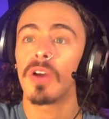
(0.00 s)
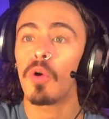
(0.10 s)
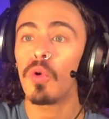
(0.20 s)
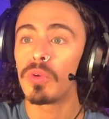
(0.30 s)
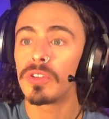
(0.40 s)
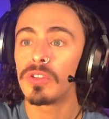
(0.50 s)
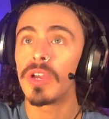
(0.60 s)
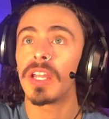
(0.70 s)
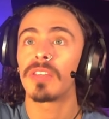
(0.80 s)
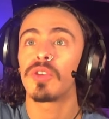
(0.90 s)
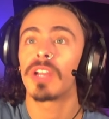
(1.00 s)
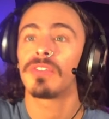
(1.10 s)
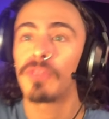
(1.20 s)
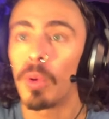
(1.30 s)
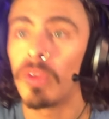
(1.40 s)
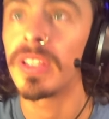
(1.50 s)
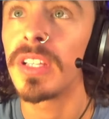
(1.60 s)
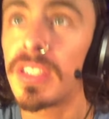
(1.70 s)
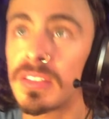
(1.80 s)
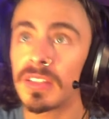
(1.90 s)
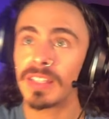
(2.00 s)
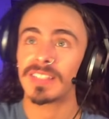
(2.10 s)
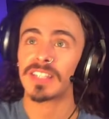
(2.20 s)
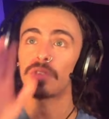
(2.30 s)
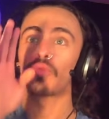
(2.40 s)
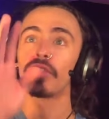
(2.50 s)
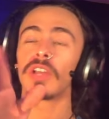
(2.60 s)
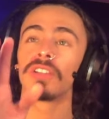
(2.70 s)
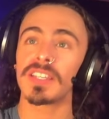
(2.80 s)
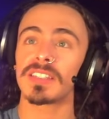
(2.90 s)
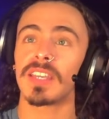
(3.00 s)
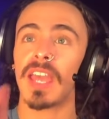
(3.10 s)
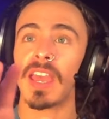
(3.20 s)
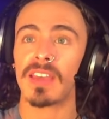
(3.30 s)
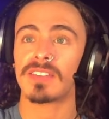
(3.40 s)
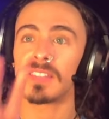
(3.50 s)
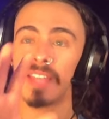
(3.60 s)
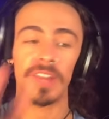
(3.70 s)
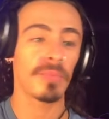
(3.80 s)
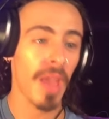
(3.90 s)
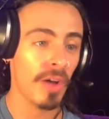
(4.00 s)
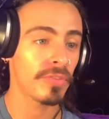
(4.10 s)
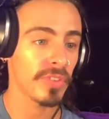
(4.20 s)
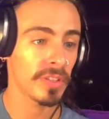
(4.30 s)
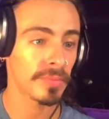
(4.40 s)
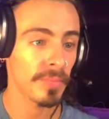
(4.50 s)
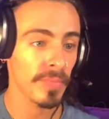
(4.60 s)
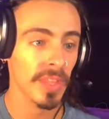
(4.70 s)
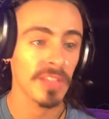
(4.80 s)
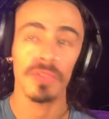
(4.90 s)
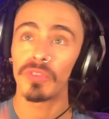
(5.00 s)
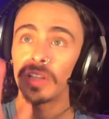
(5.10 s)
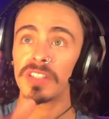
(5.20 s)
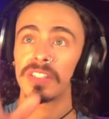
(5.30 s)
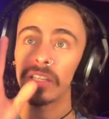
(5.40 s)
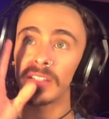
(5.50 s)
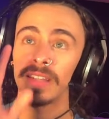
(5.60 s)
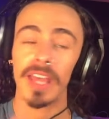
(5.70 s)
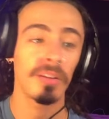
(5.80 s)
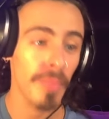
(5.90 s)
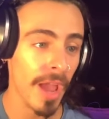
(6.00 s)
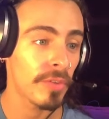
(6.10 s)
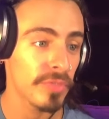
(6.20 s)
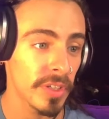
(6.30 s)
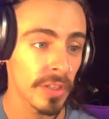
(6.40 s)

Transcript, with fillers: Oh, you get it. You get a 4 at least cuz that's a realistic ass denim outfit. It's a realistic denim outfit.